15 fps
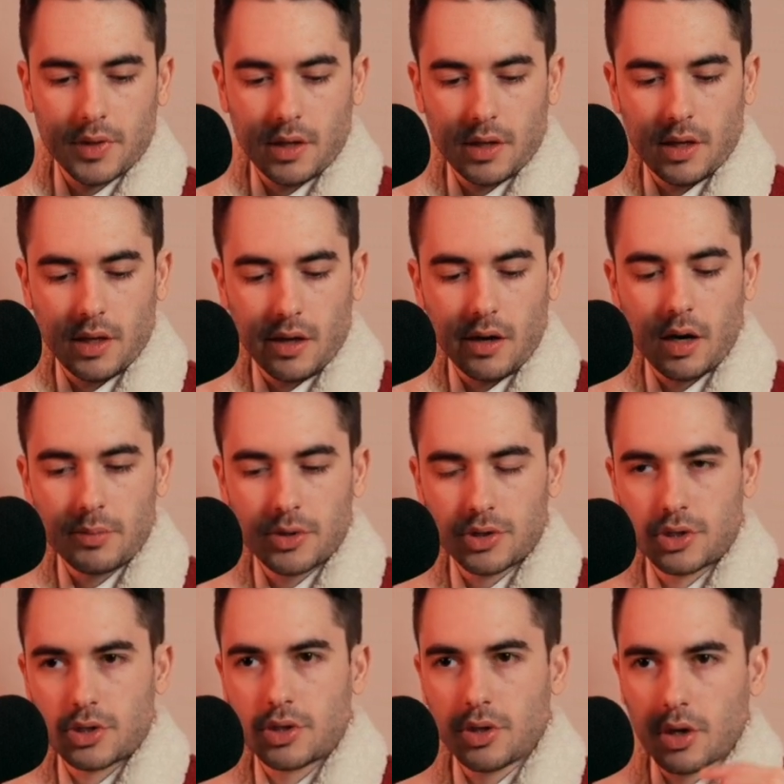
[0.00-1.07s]
And I
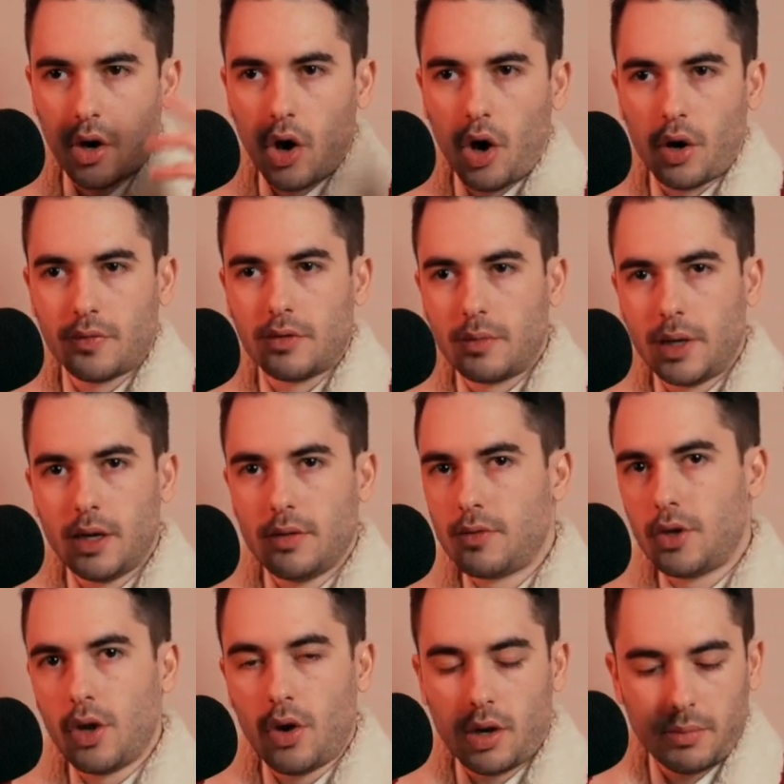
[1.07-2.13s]
almost just took all of them. I
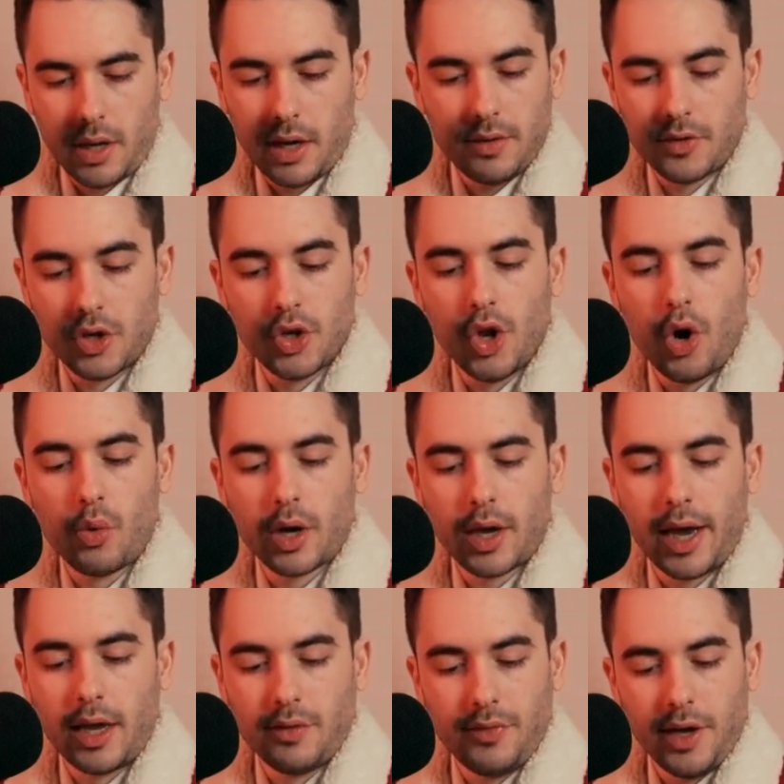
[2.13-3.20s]
didn't even know what
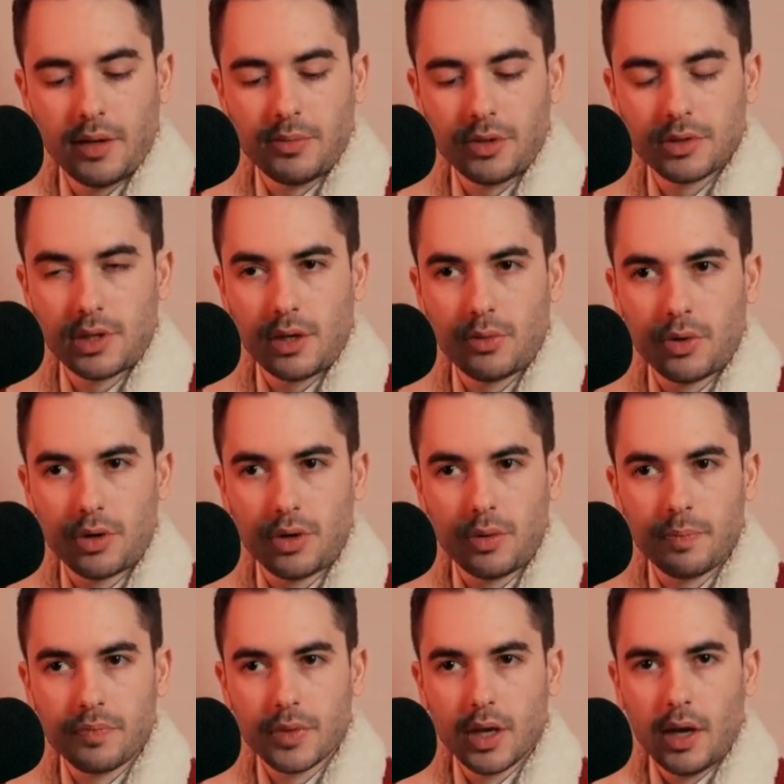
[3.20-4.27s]
kind of edibles they
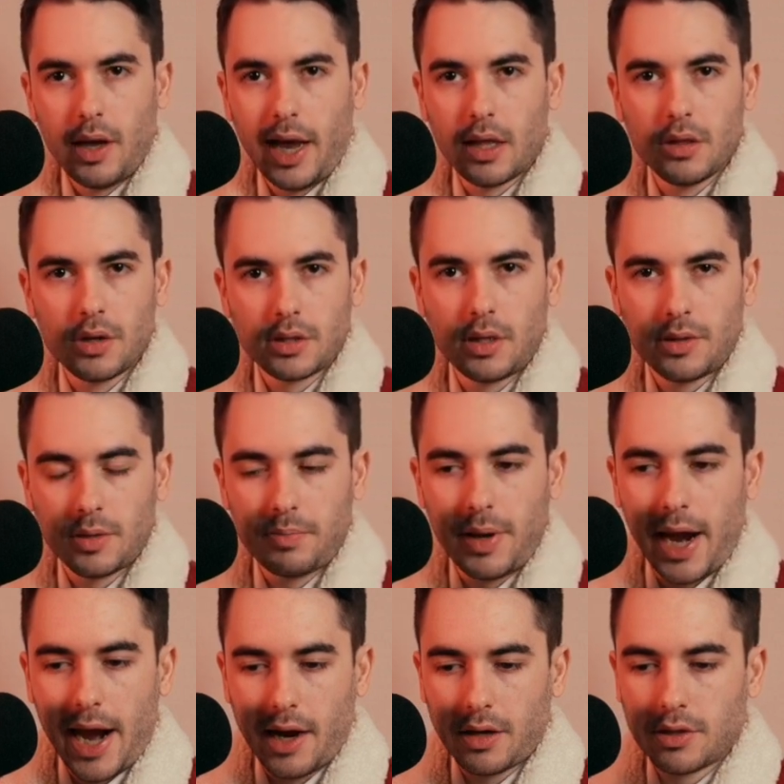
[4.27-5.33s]
were. I looked at the
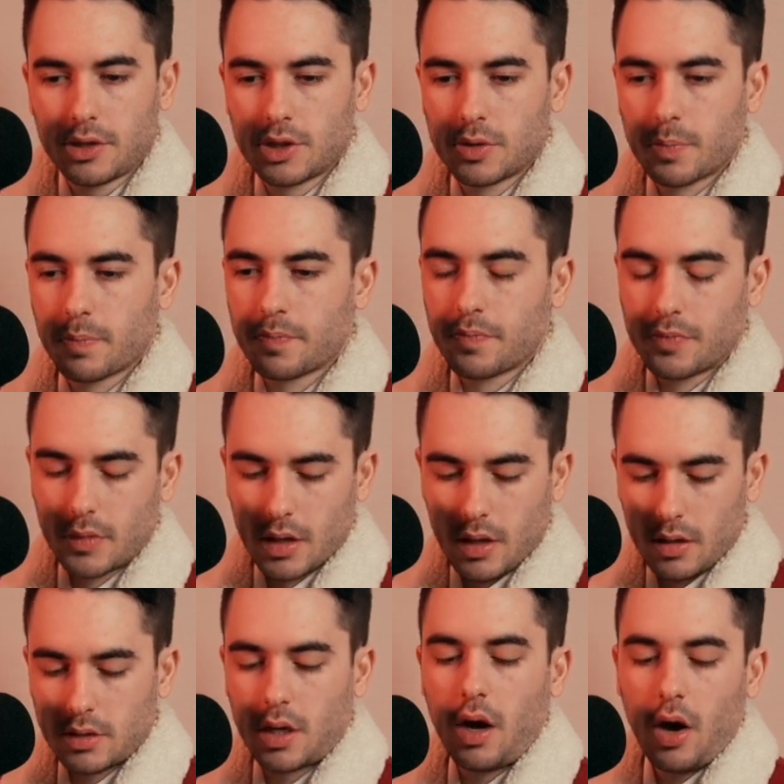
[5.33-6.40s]
package. I
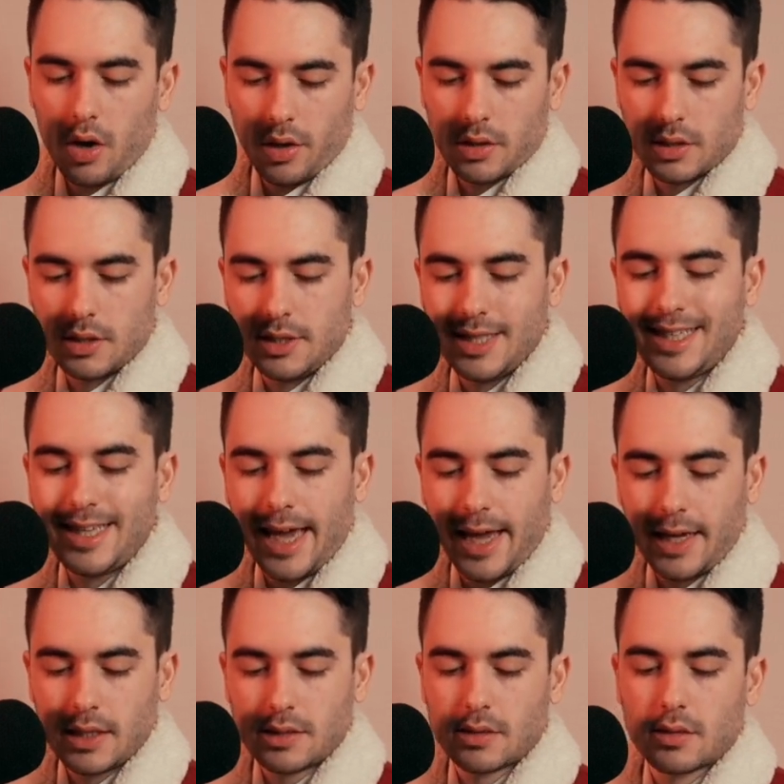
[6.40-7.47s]
was like, oh, it's
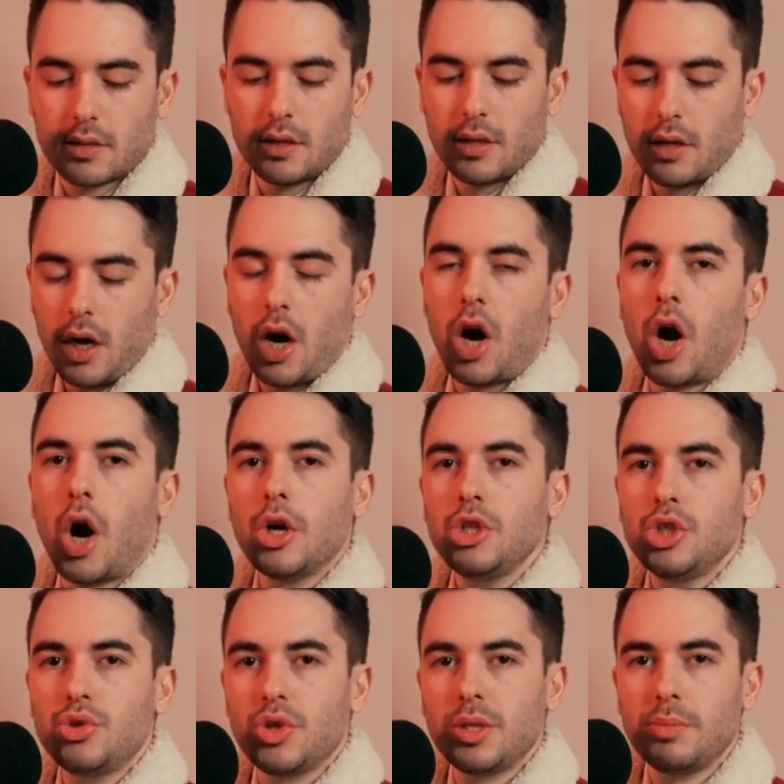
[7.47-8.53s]
D8,
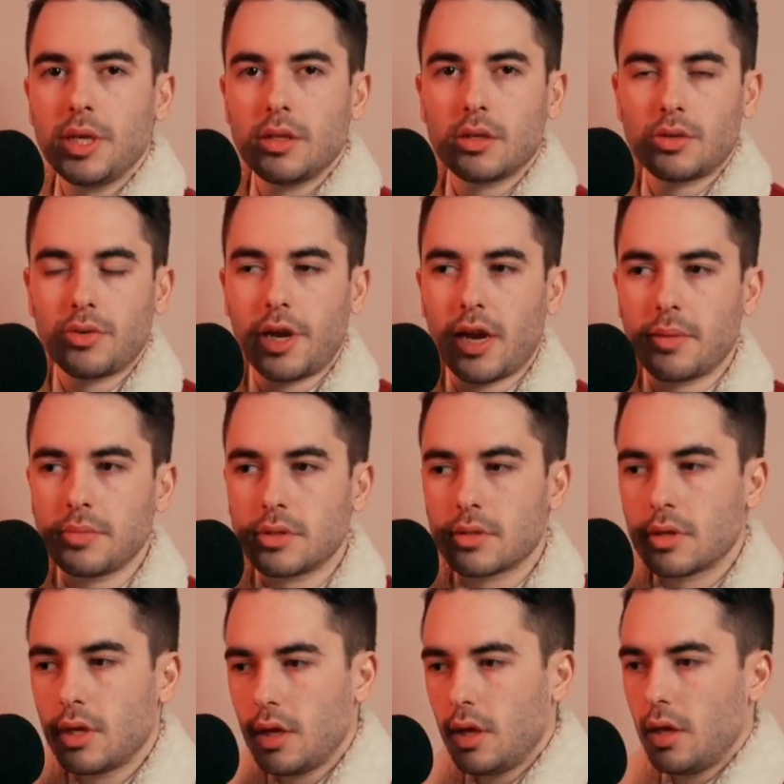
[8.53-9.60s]
100
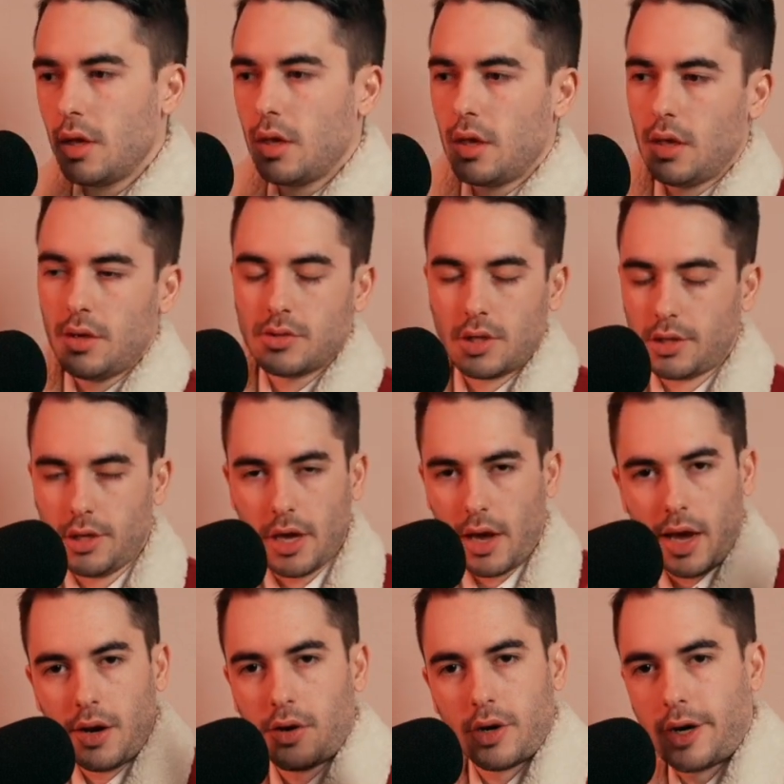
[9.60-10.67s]
milligrams. He was like,
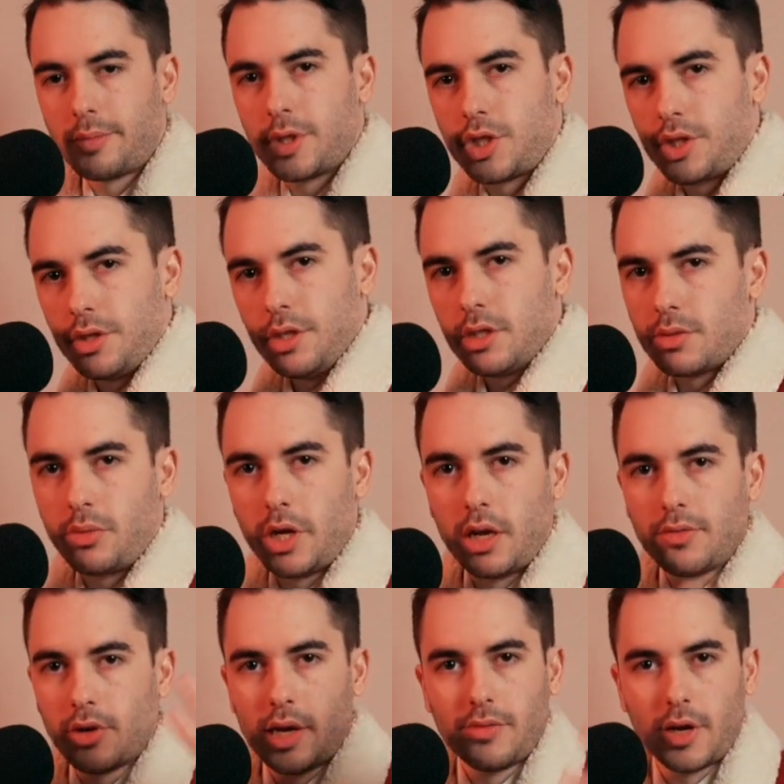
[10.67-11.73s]
yeah, I don't know how much it is,
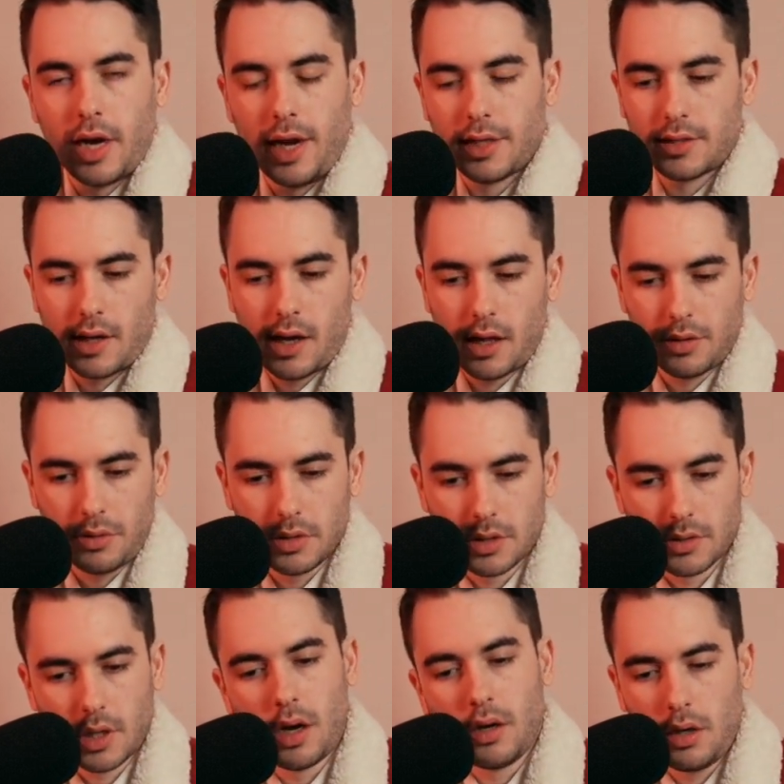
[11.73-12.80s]
whatever. I have a high tolerance.
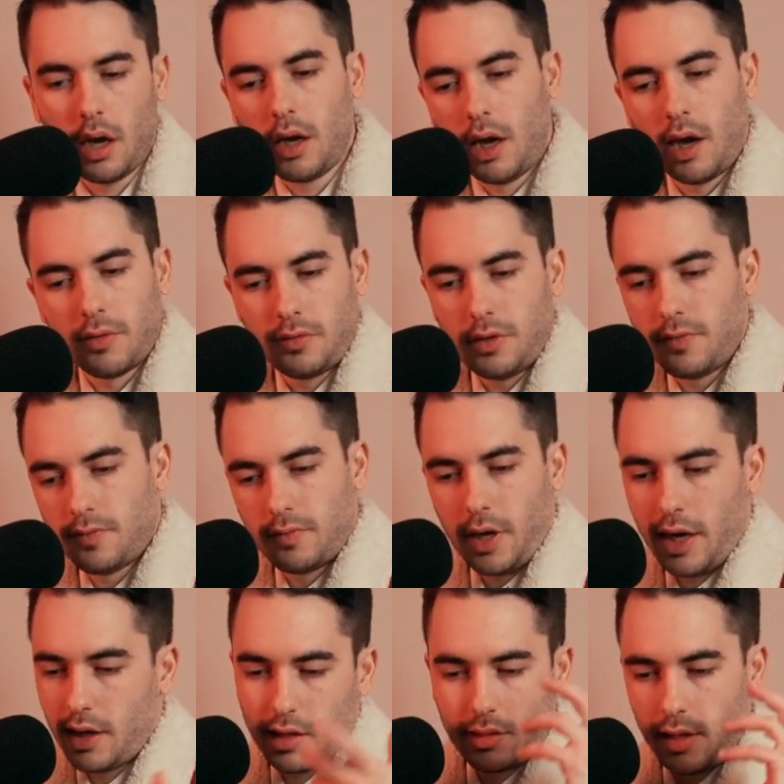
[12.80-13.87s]
I was like, okay, yeah,
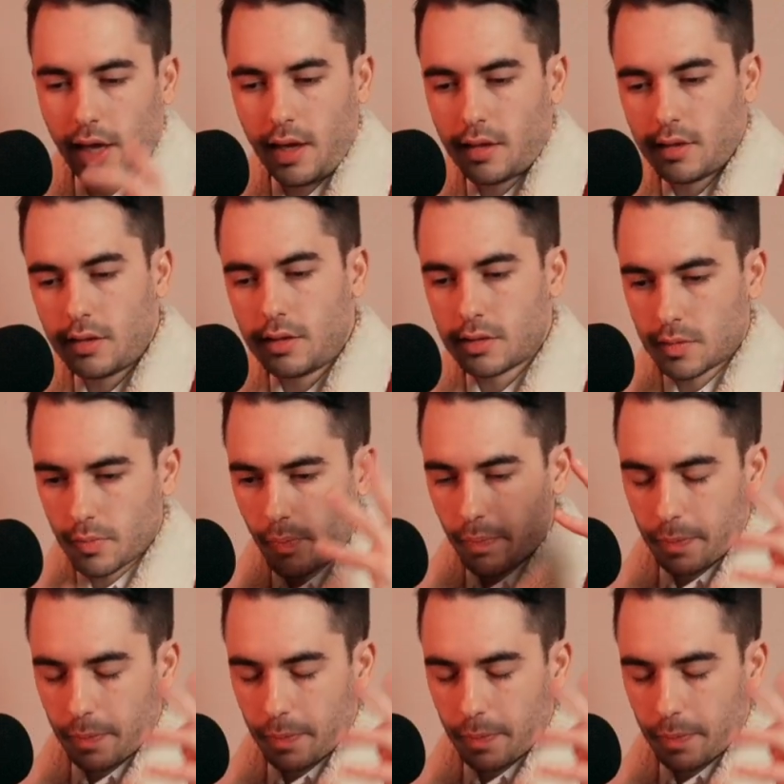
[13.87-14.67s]
I could take this.